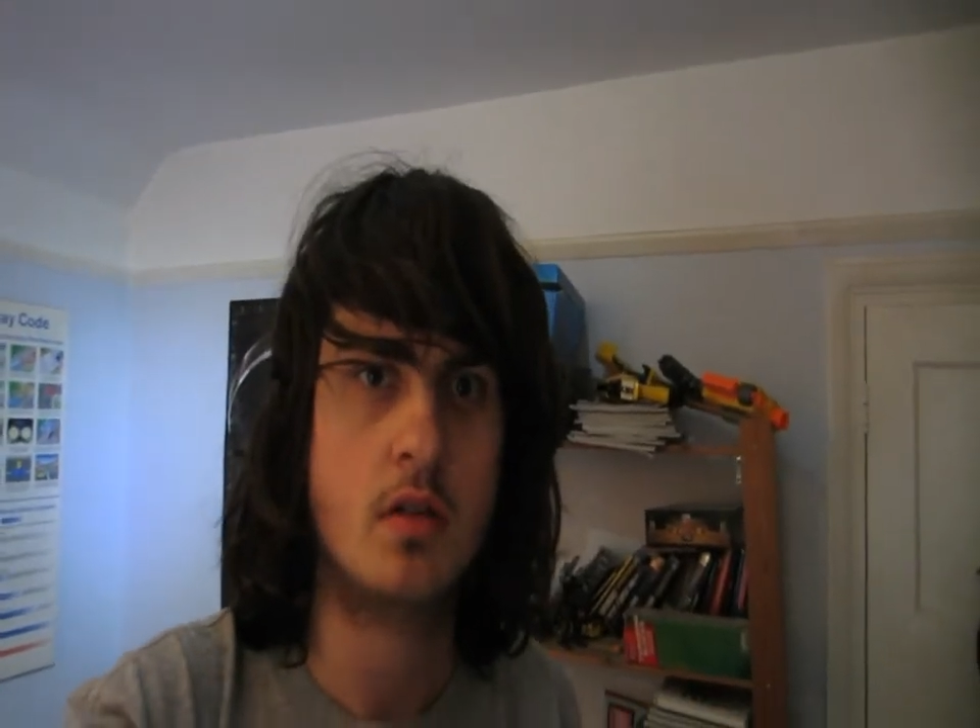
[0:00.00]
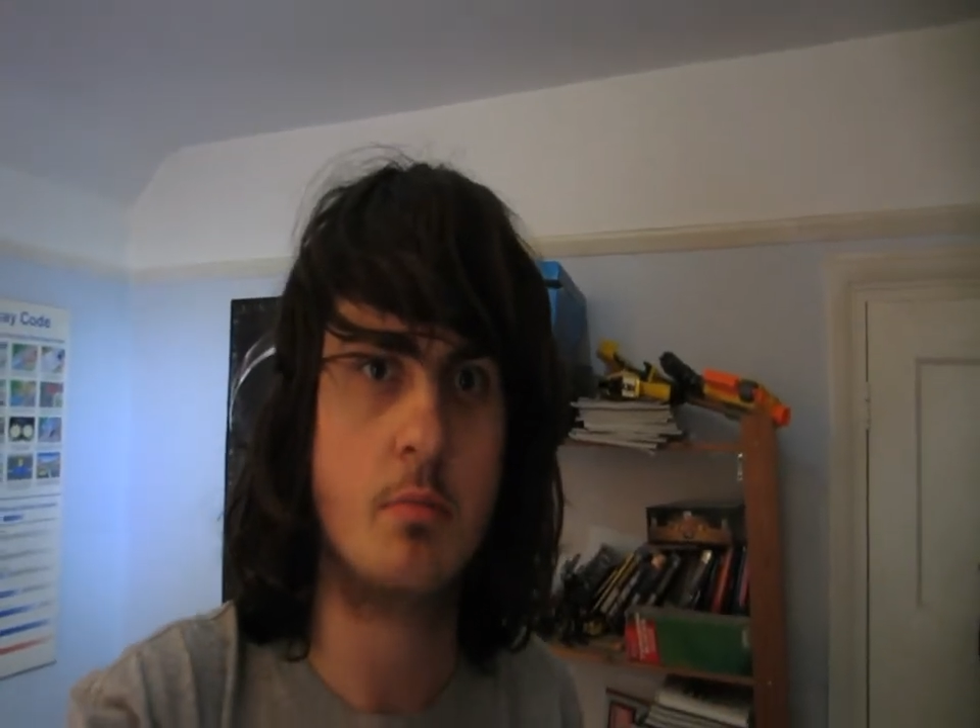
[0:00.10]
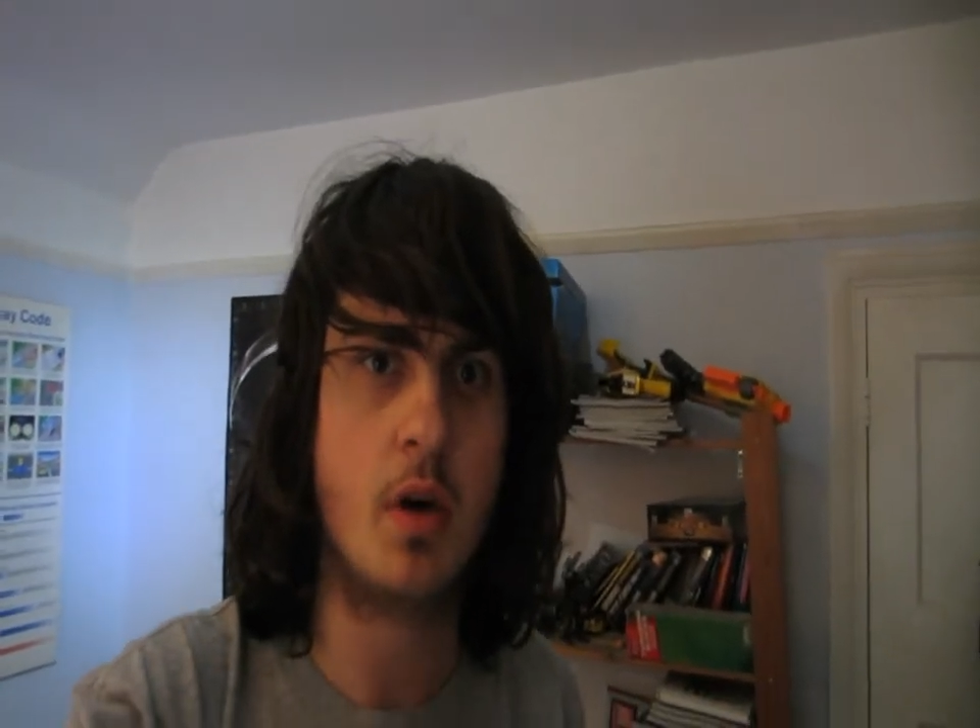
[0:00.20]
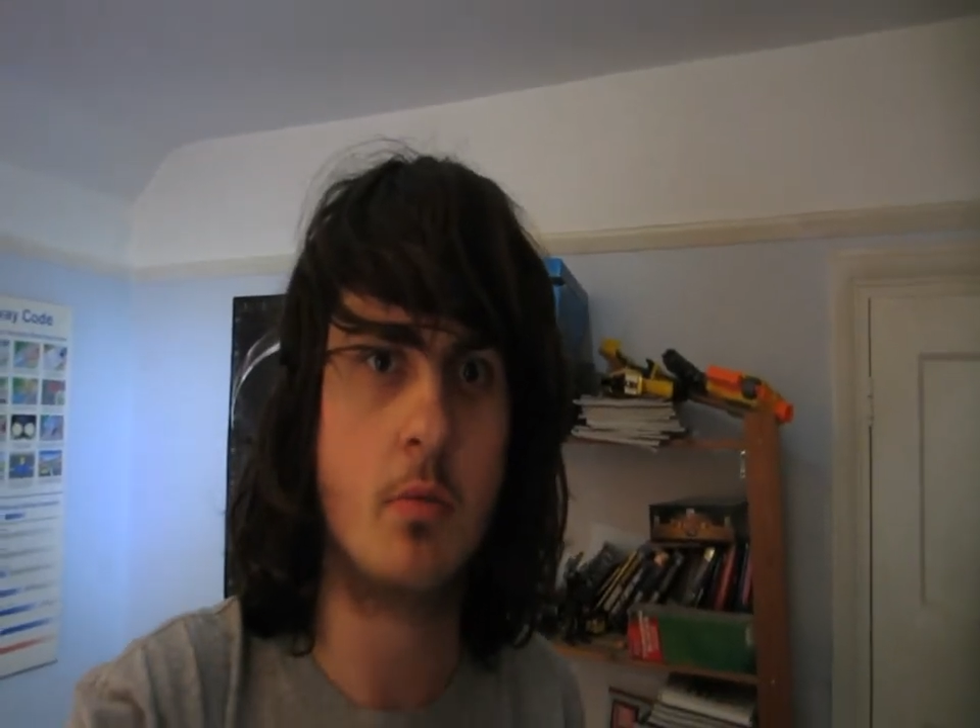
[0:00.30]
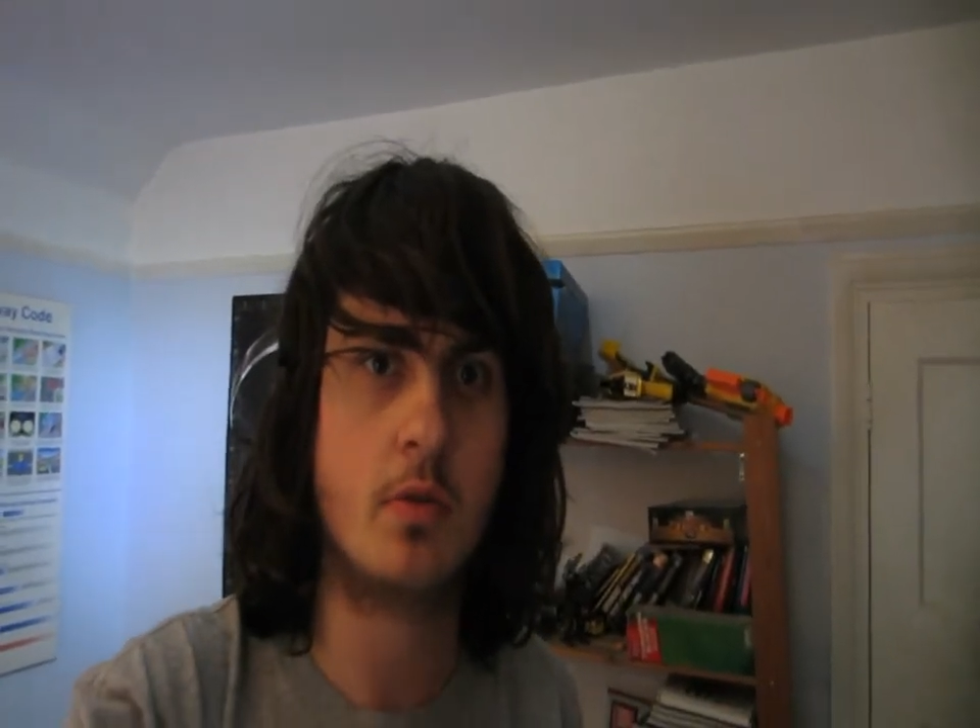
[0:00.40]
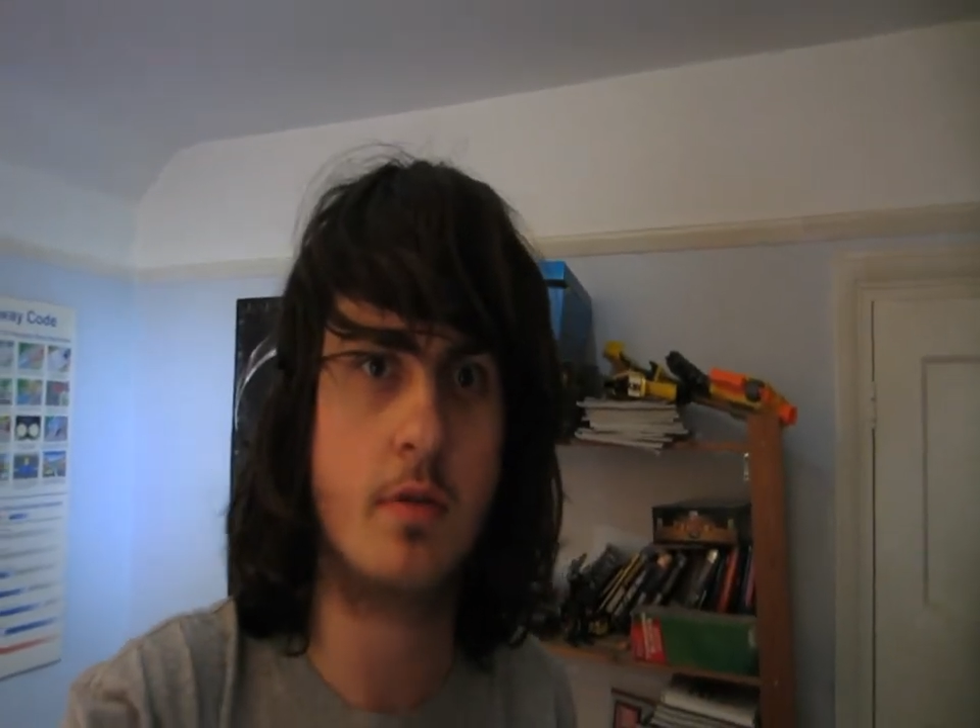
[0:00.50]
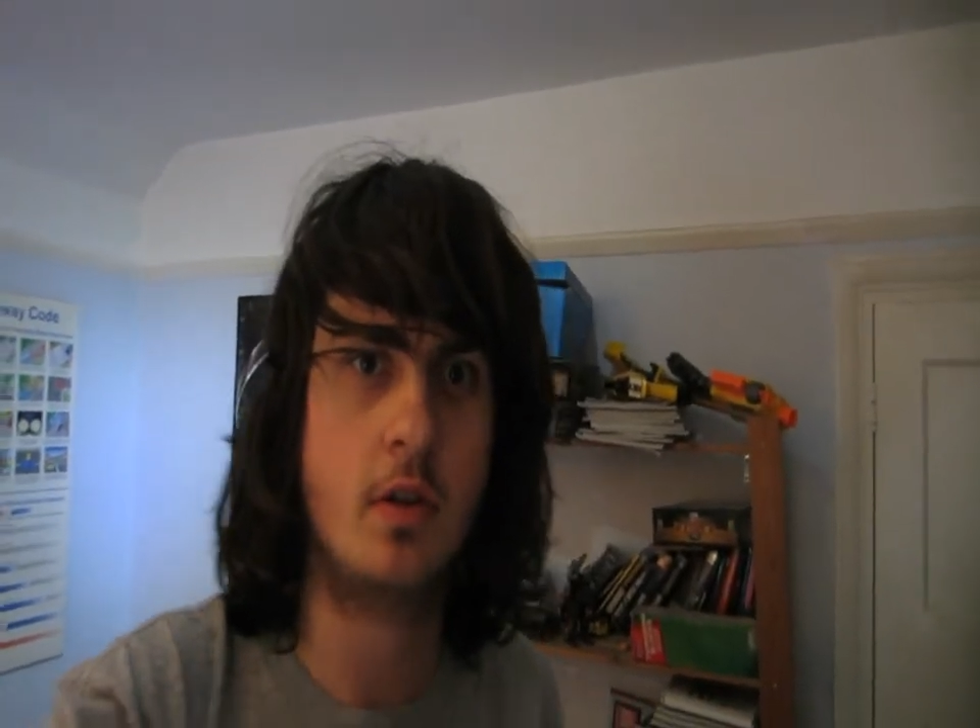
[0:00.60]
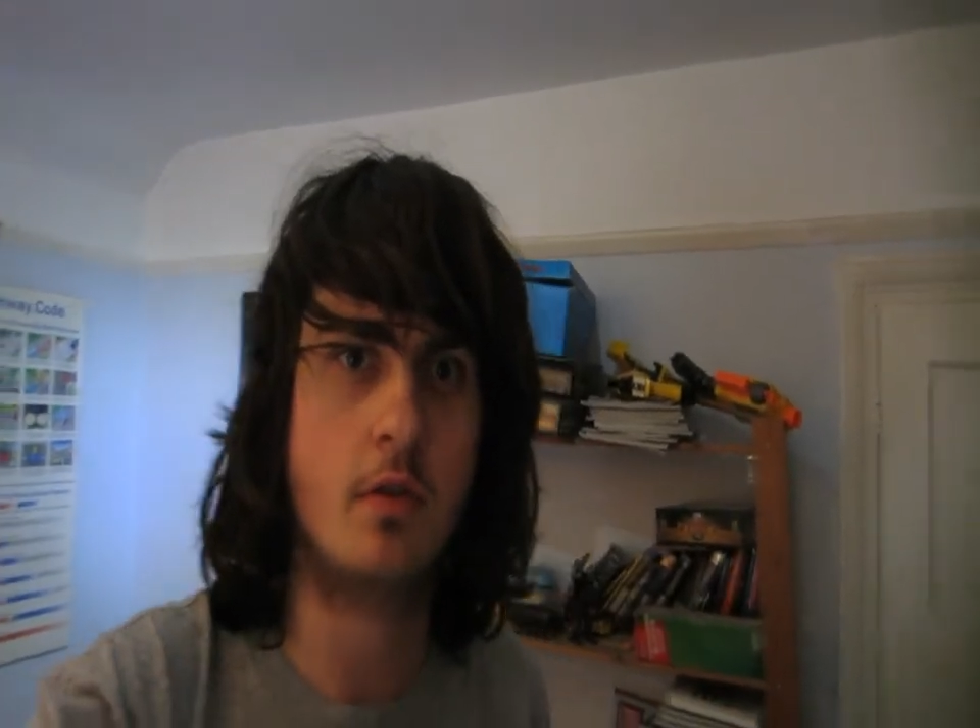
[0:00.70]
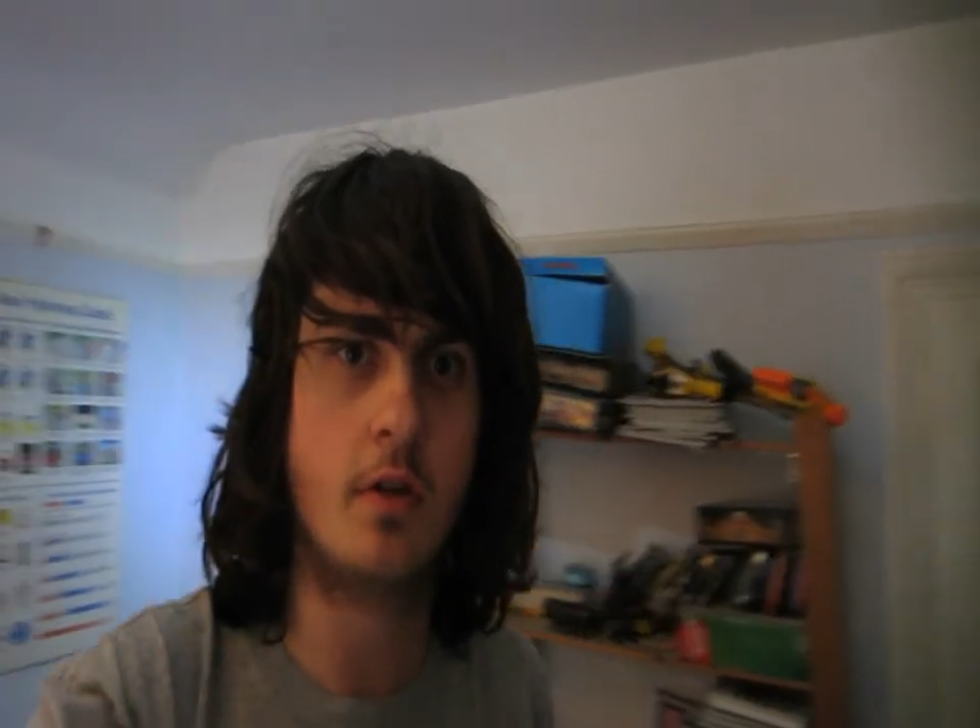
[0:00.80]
the pub with a few